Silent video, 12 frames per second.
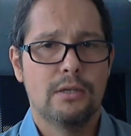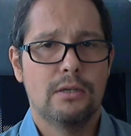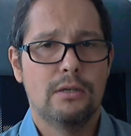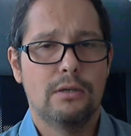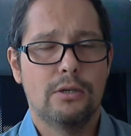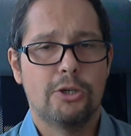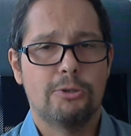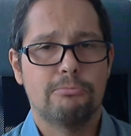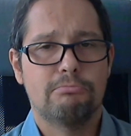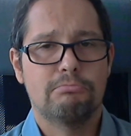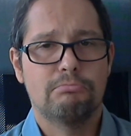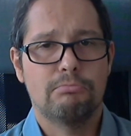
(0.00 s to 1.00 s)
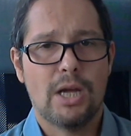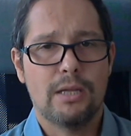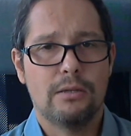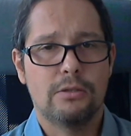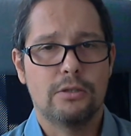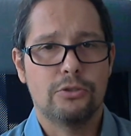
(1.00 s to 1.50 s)
um,
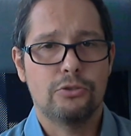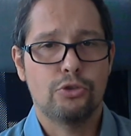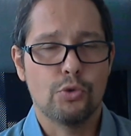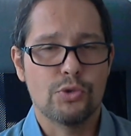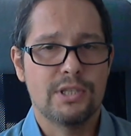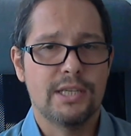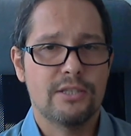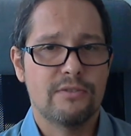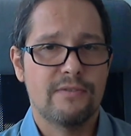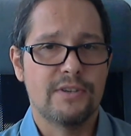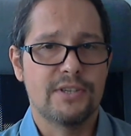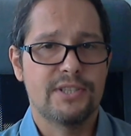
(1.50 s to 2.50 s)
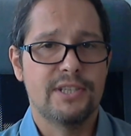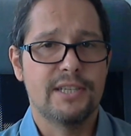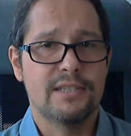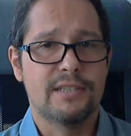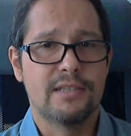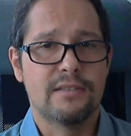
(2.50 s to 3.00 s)
uh, Tuesdays,
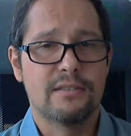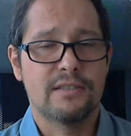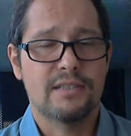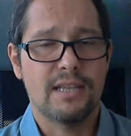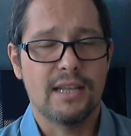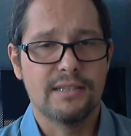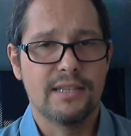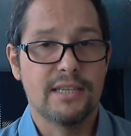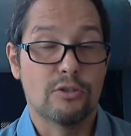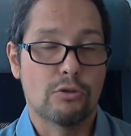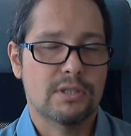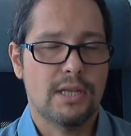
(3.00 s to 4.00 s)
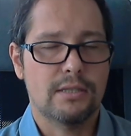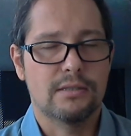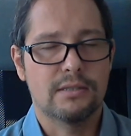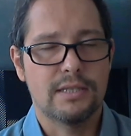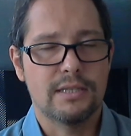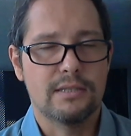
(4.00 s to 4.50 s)
Thursdays, and Sundays or
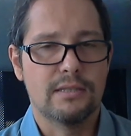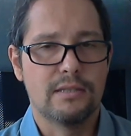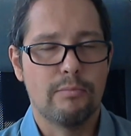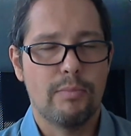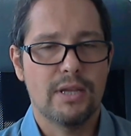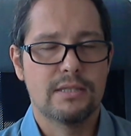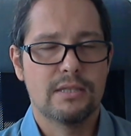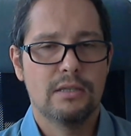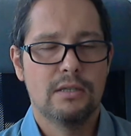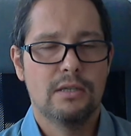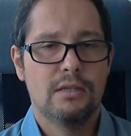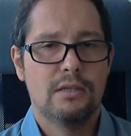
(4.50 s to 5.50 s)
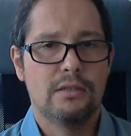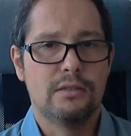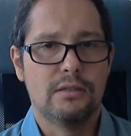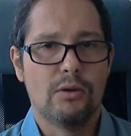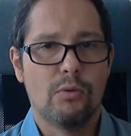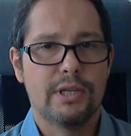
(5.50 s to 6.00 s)
Saturdays. It depends. In
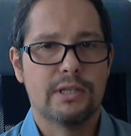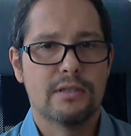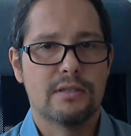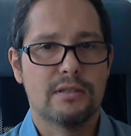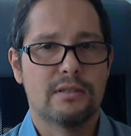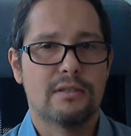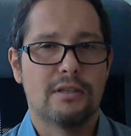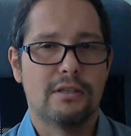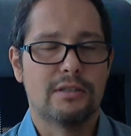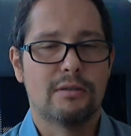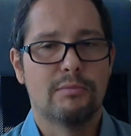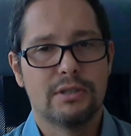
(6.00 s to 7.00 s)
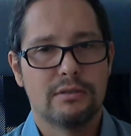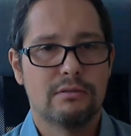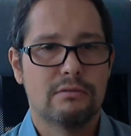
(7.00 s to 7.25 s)
the weekends, it's a little bit